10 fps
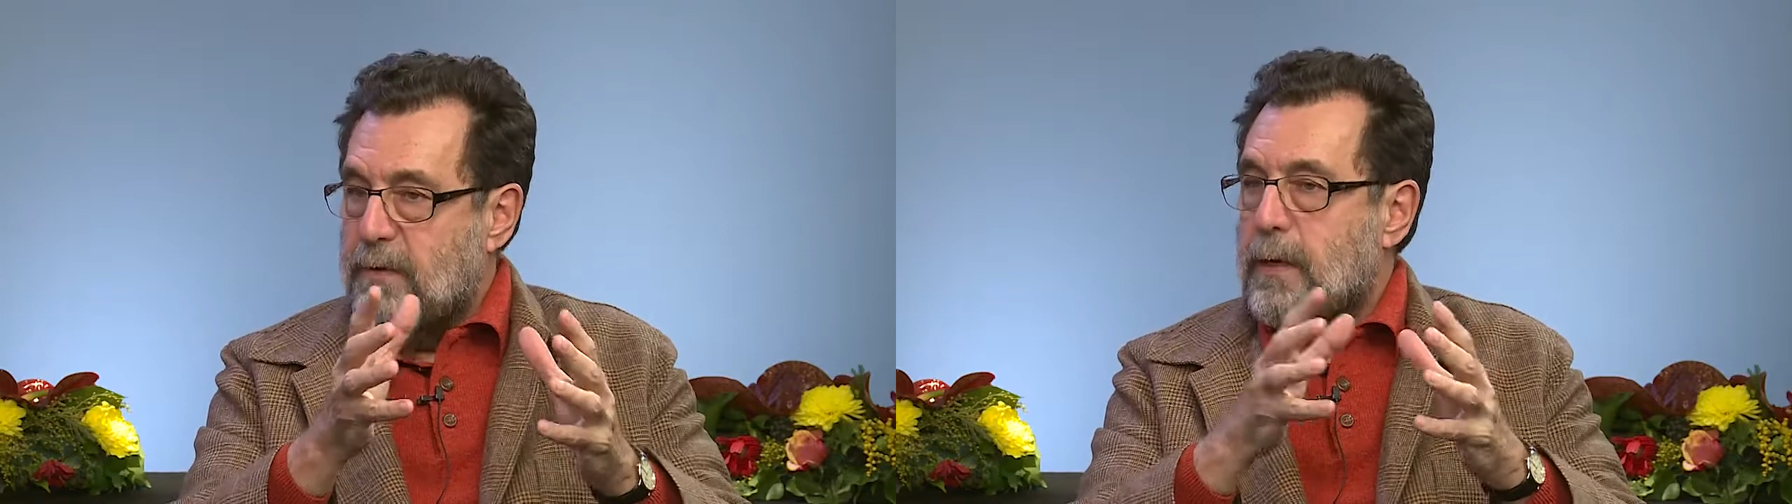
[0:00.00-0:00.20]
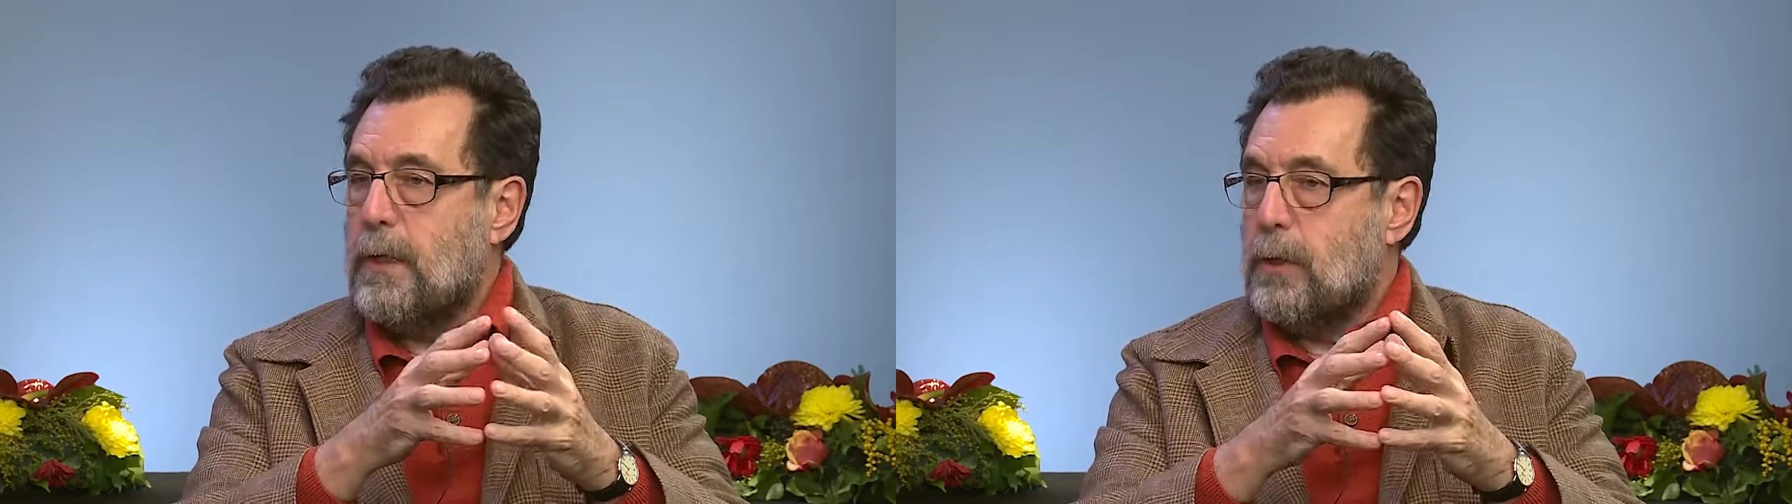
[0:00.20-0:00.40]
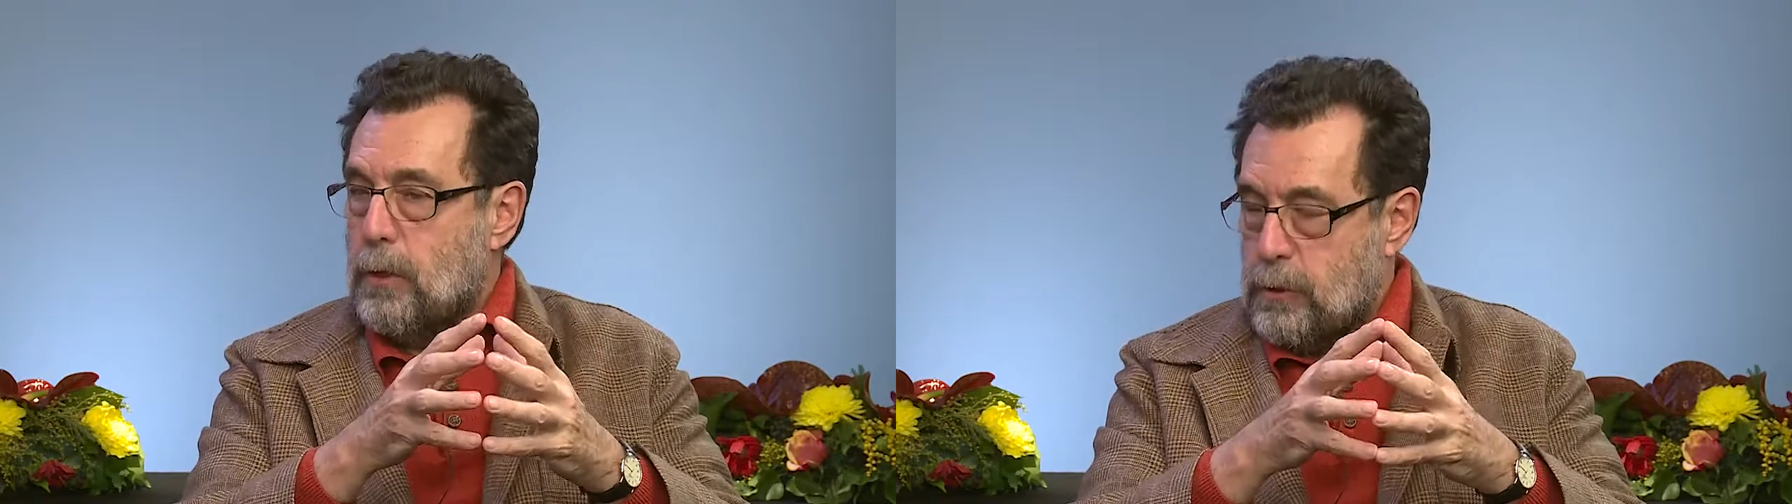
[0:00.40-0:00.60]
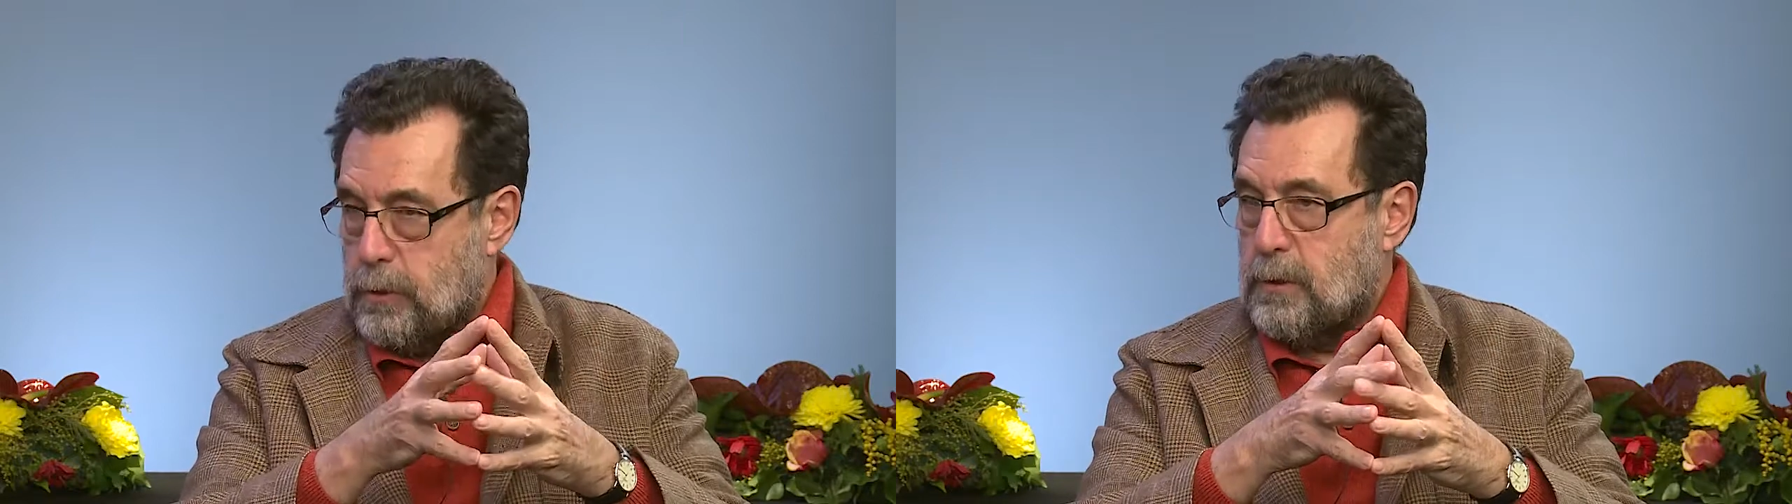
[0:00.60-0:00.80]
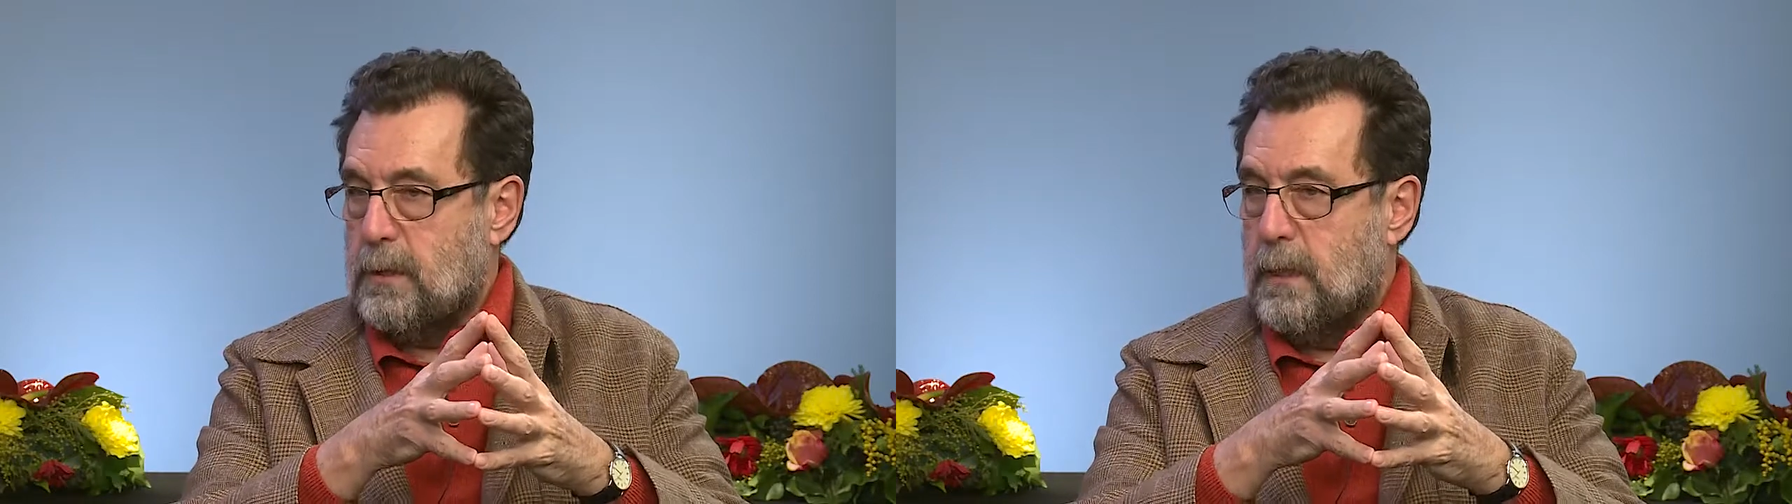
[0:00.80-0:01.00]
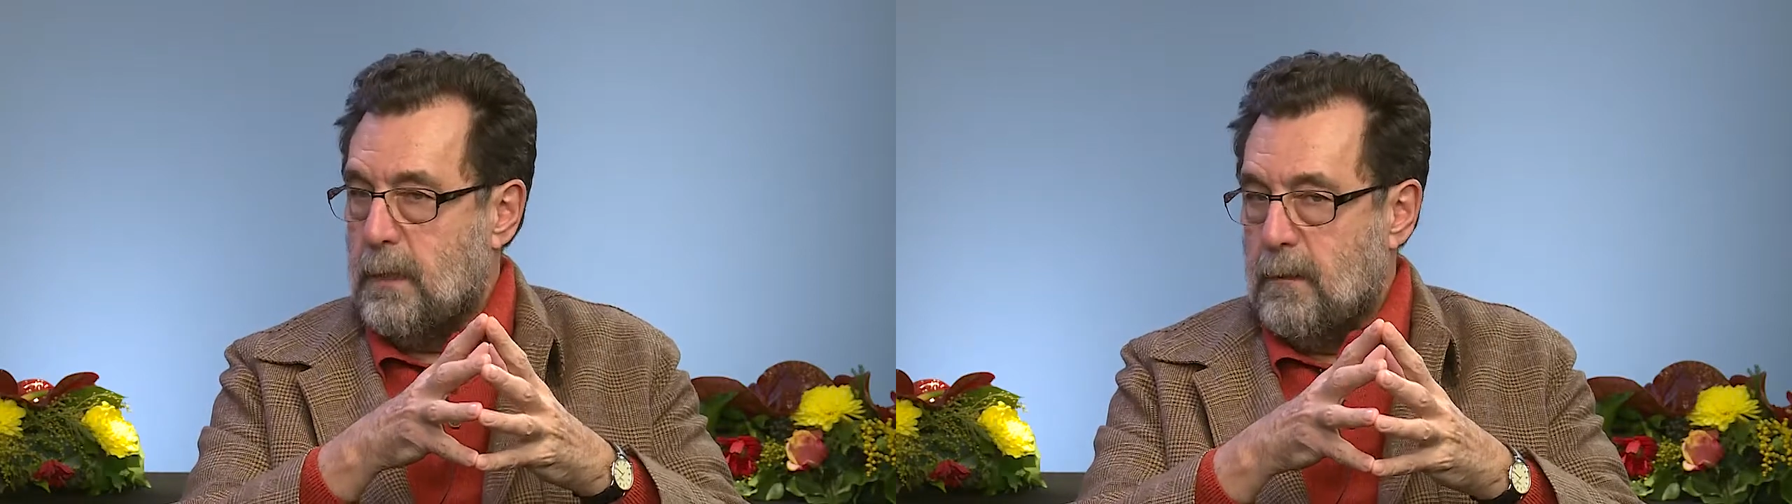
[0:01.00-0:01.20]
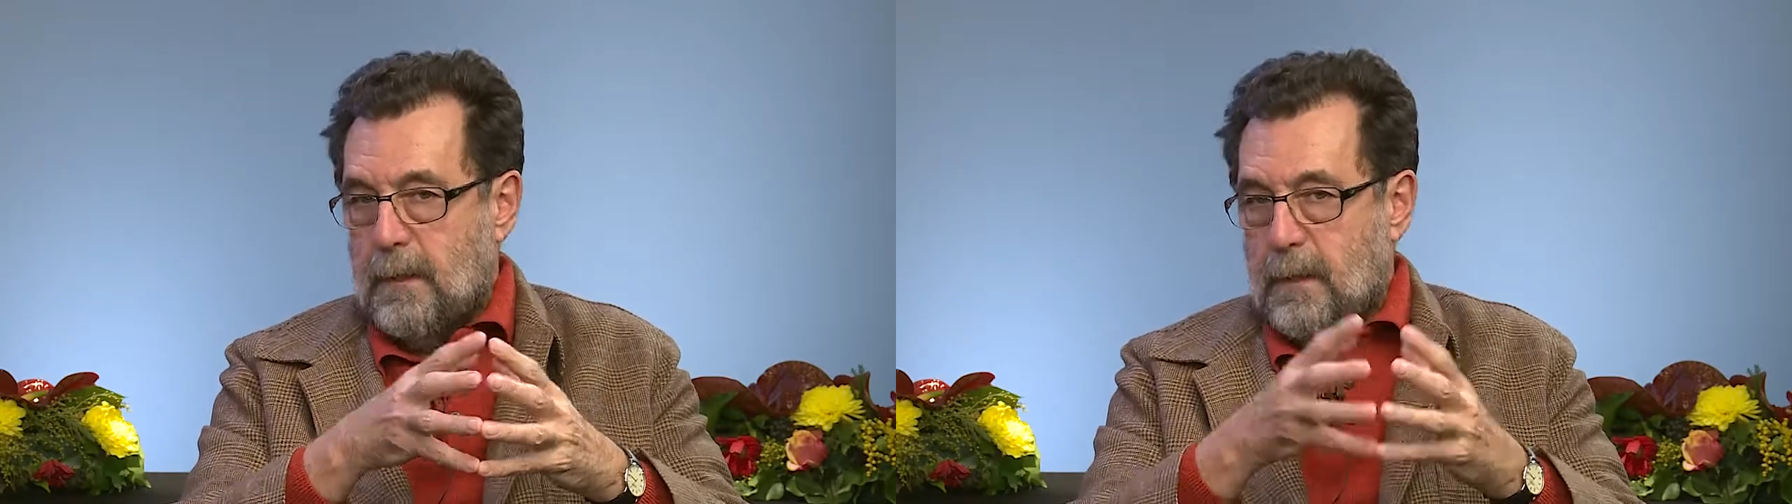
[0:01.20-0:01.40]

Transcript: very cautiously